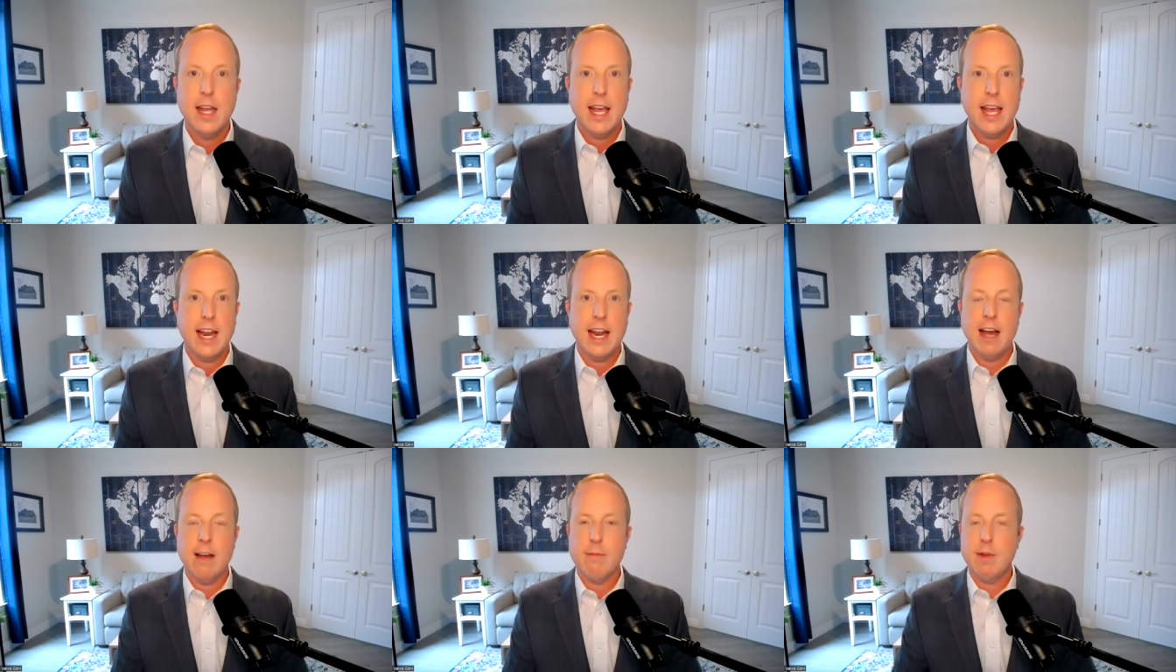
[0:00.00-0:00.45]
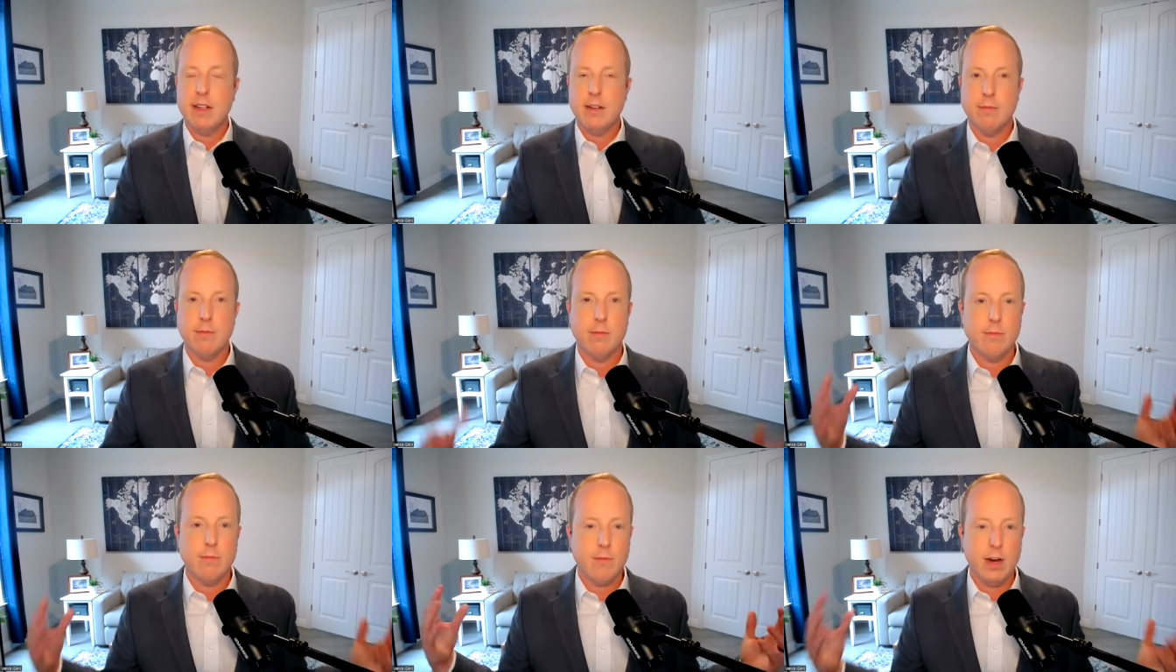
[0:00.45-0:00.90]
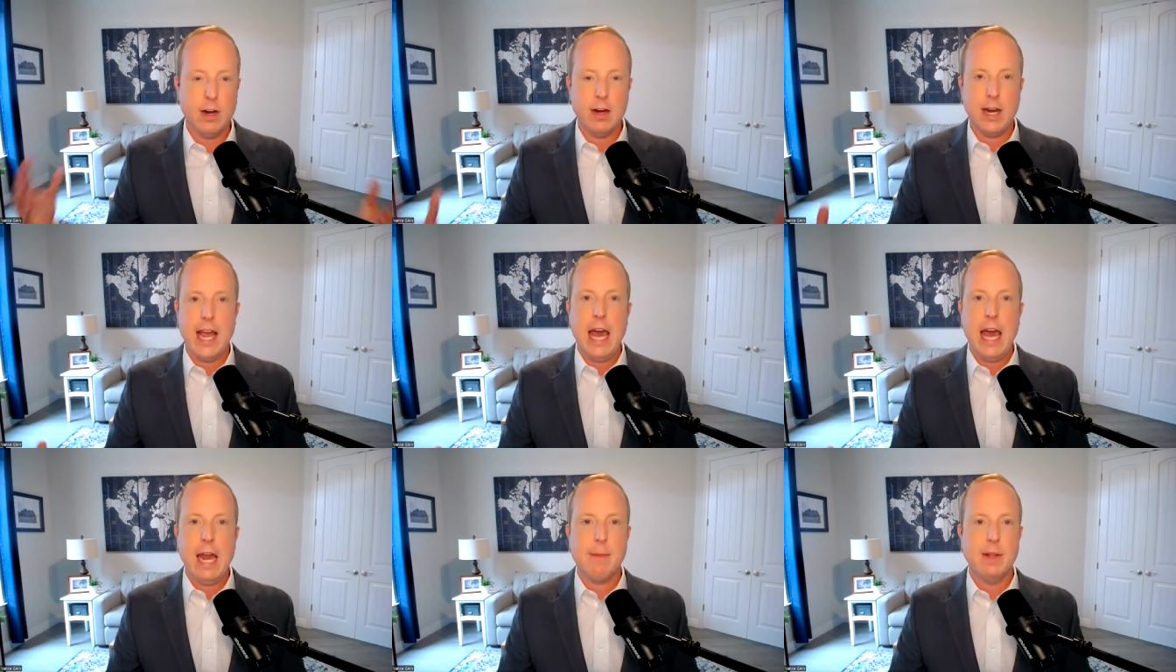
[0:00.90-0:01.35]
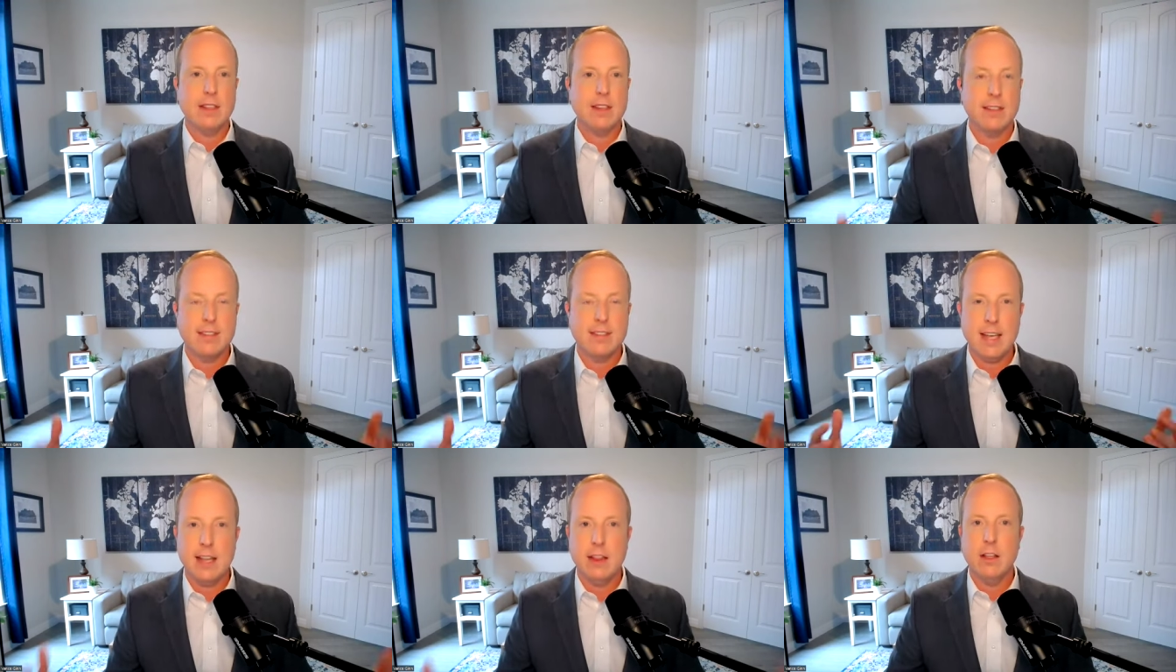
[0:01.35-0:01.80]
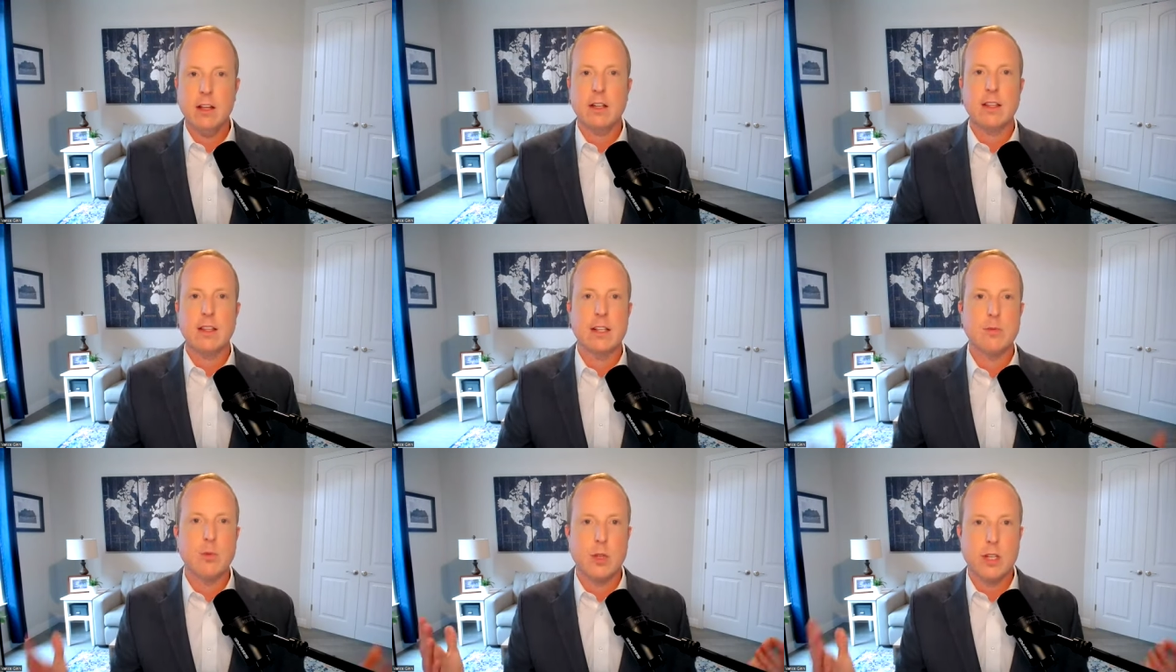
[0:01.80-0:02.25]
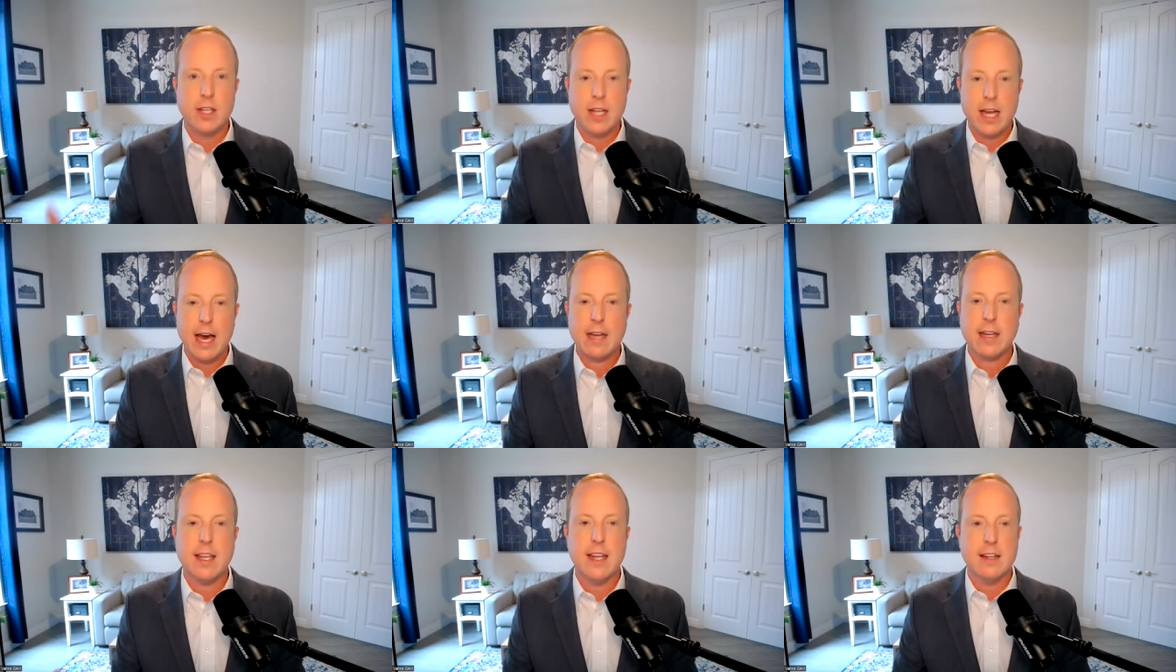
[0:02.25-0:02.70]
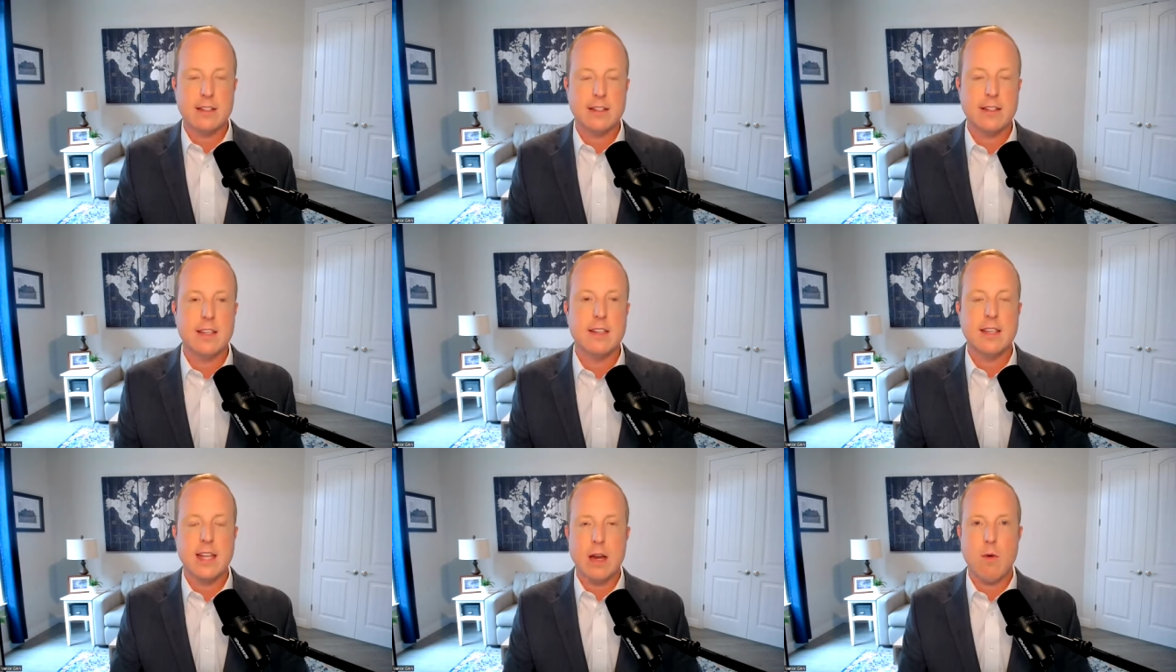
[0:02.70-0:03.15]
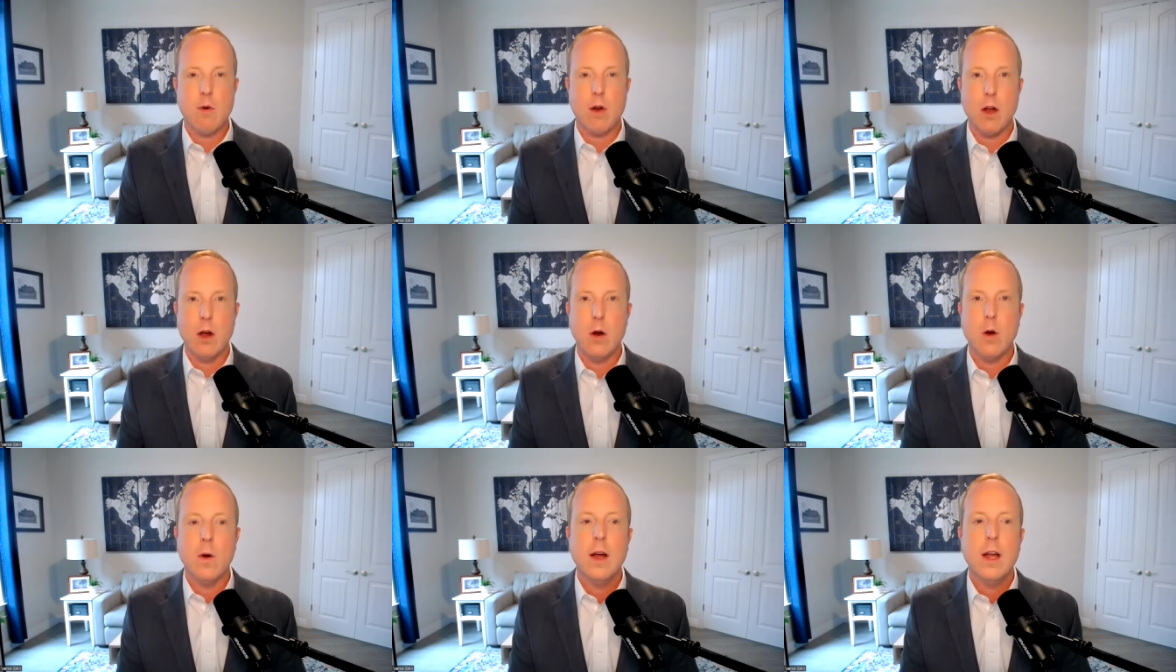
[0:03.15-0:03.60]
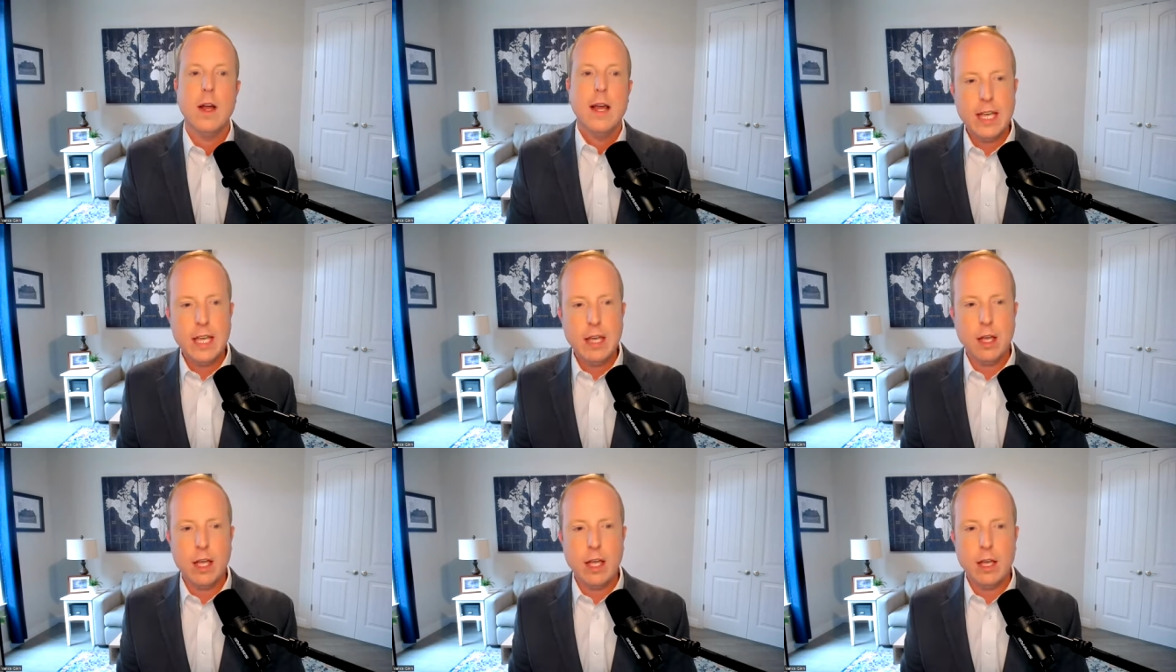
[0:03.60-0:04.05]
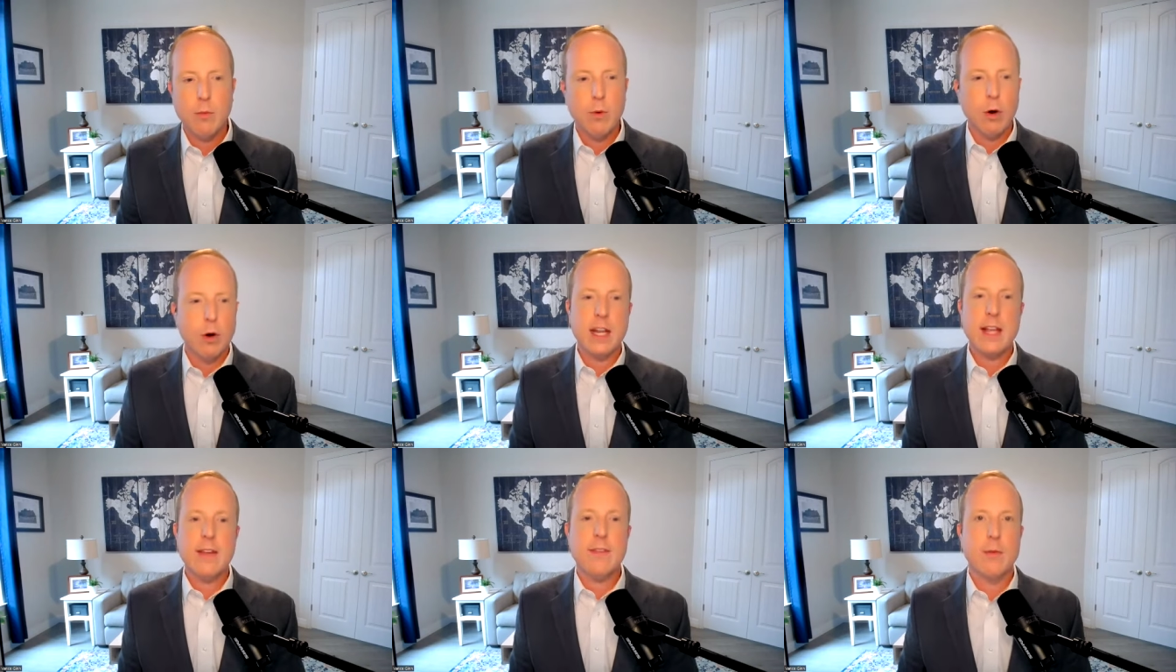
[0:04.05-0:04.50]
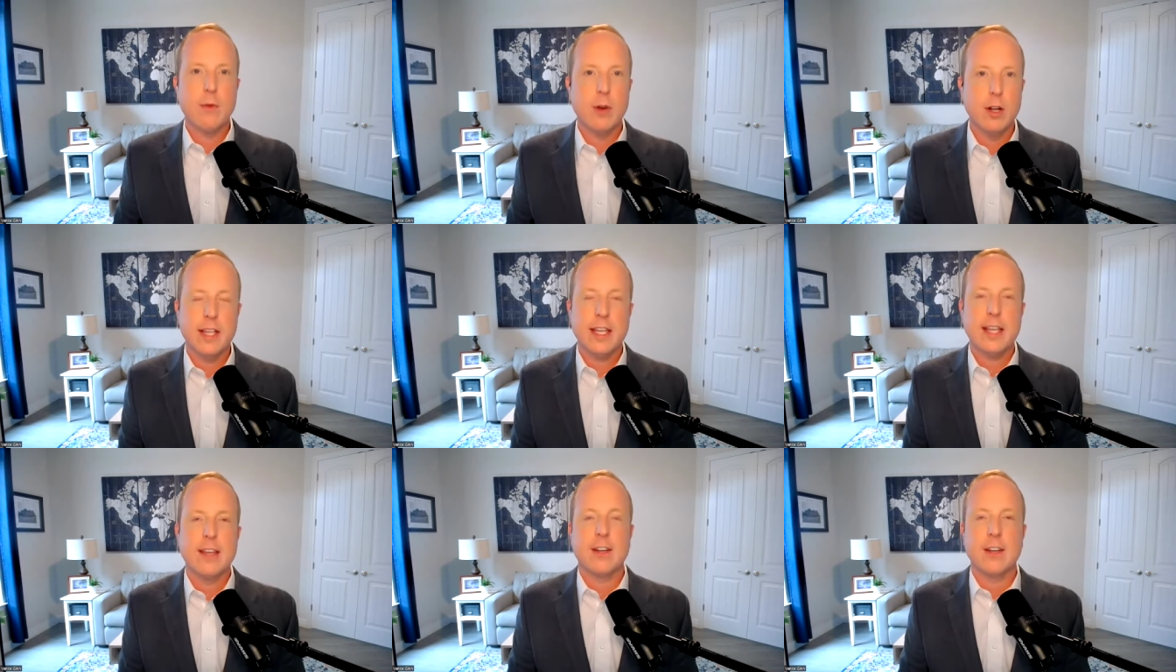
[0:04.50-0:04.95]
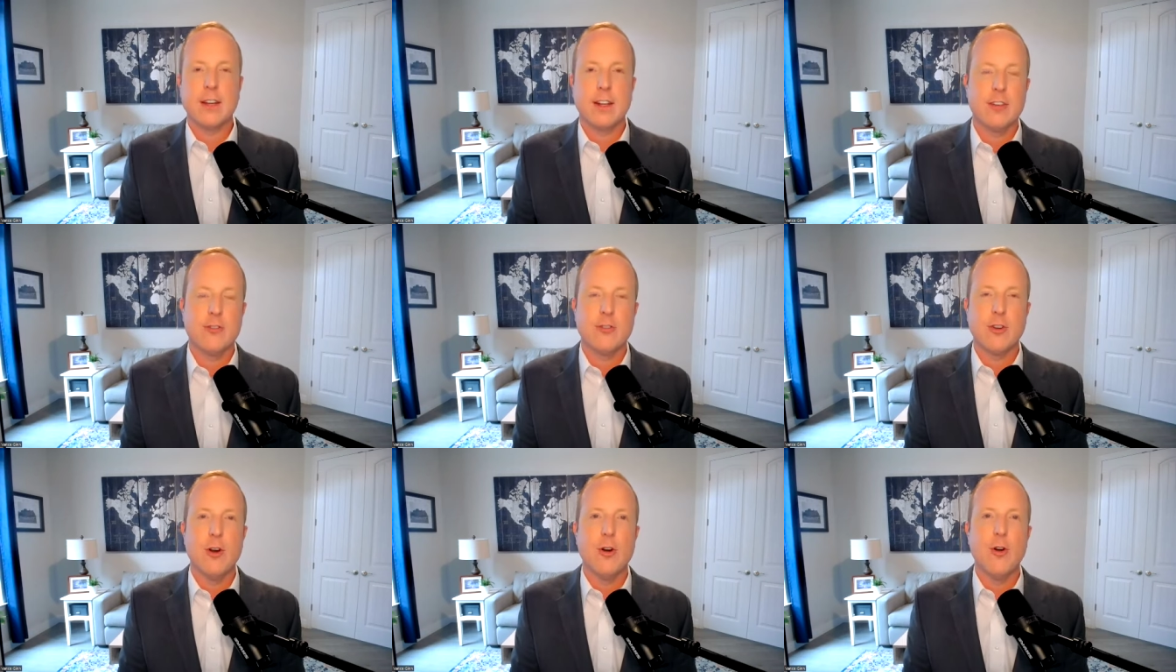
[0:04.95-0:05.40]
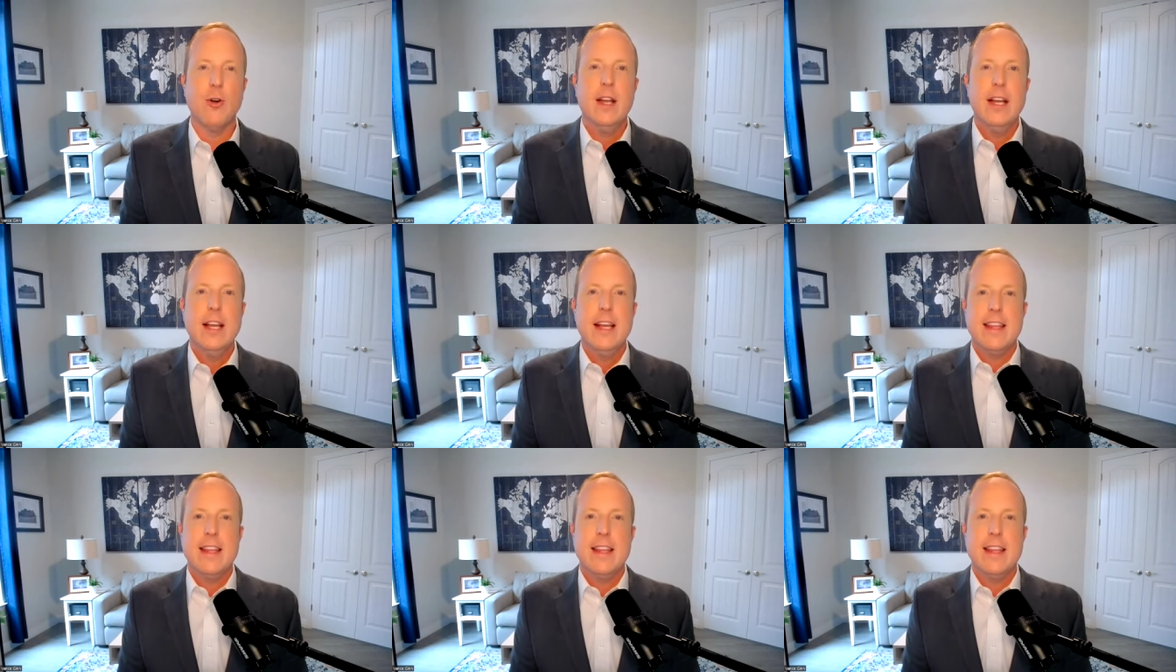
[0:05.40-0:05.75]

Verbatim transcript: And I've been very adamant to say, look, this will not get us to zero. It, it won't even really control